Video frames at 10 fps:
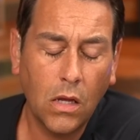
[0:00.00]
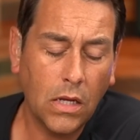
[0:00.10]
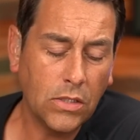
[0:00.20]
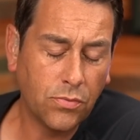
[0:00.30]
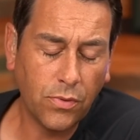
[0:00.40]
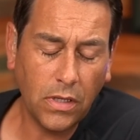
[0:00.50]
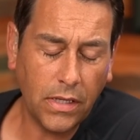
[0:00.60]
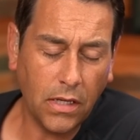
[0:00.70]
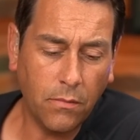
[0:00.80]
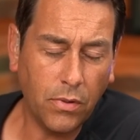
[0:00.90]
It's
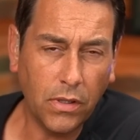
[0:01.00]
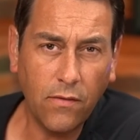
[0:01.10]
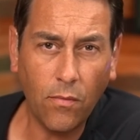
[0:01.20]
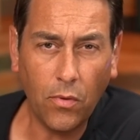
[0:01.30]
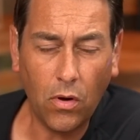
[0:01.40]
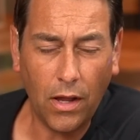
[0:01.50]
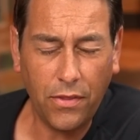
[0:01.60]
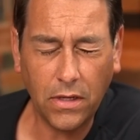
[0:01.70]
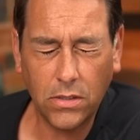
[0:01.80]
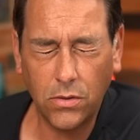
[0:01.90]
really unbelievable. I
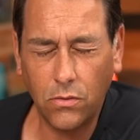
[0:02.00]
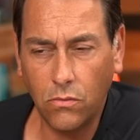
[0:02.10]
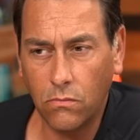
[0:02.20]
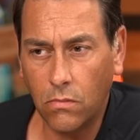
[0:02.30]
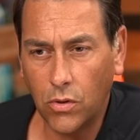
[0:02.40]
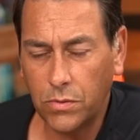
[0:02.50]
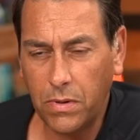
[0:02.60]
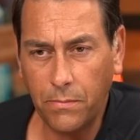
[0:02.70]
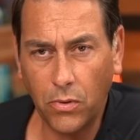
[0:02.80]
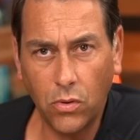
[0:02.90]
think to most
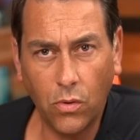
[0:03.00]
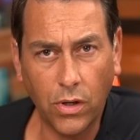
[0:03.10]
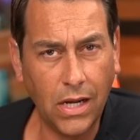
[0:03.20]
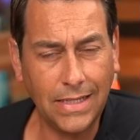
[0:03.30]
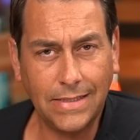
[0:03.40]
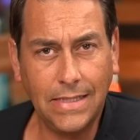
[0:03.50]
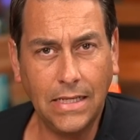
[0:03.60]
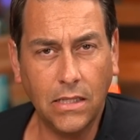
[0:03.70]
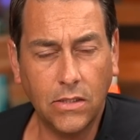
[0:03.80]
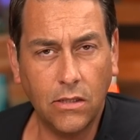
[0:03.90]
people who are not
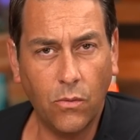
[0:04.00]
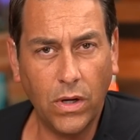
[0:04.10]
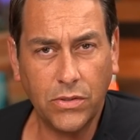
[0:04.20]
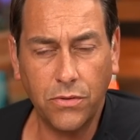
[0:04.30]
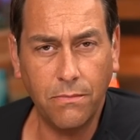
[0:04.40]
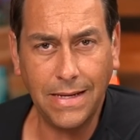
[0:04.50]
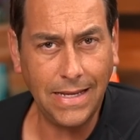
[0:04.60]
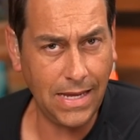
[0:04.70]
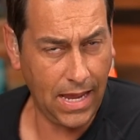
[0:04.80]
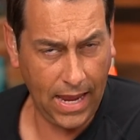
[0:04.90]
seeing this in the Western
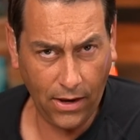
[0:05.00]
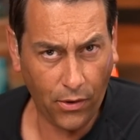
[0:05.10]
media at